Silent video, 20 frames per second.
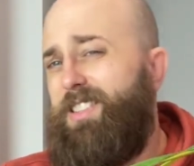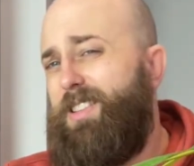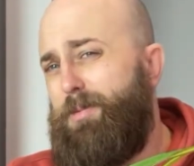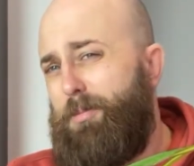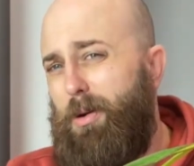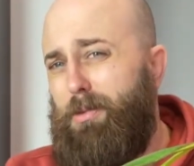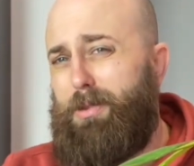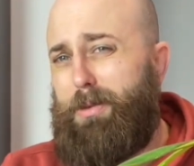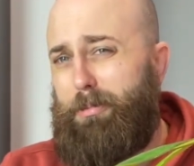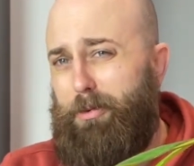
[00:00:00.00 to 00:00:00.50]
and they'll
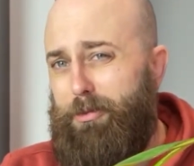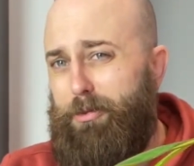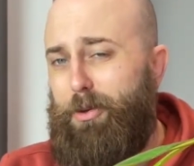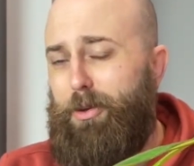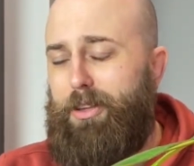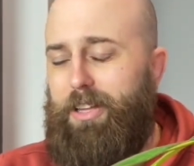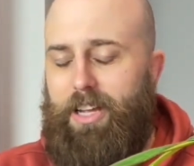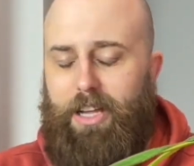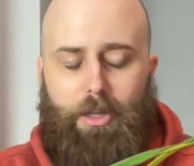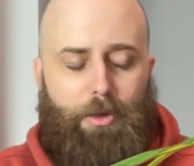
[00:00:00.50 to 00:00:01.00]
probably
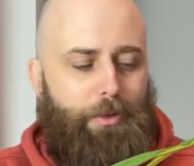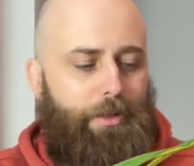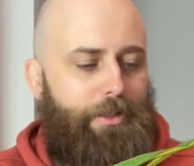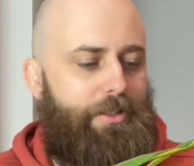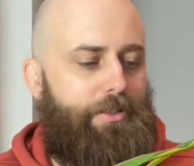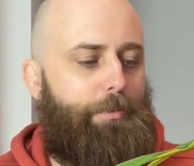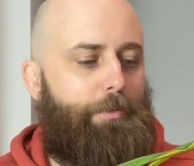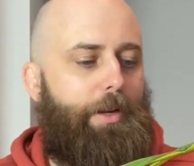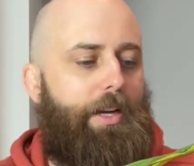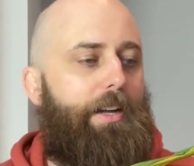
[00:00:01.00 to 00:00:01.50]
prefer the yellow
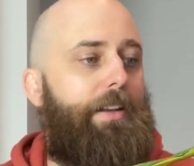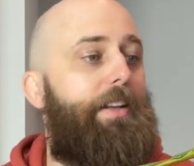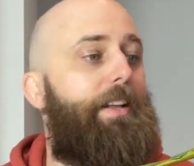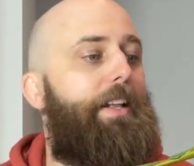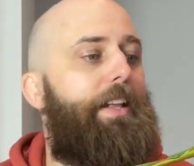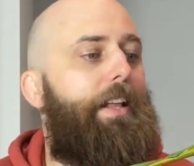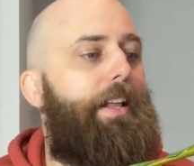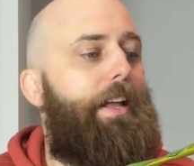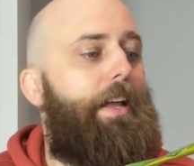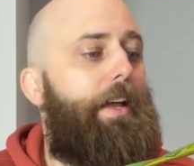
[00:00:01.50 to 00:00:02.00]
ones, but
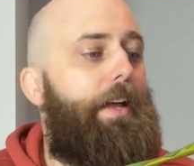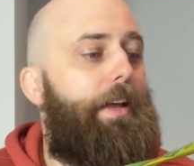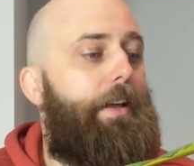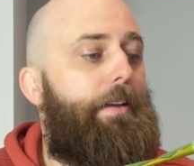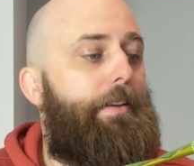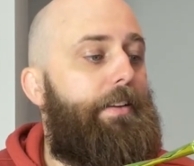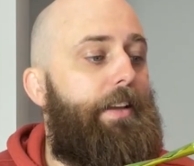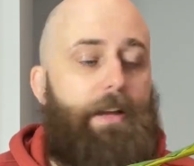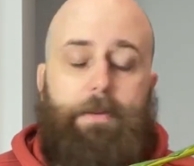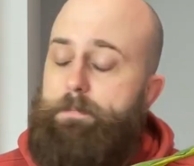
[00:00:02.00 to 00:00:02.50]

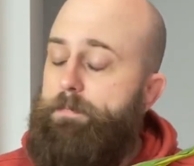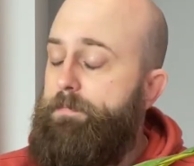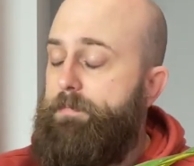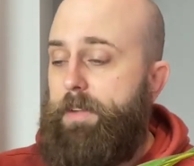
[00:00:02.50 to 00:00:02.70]
yeah.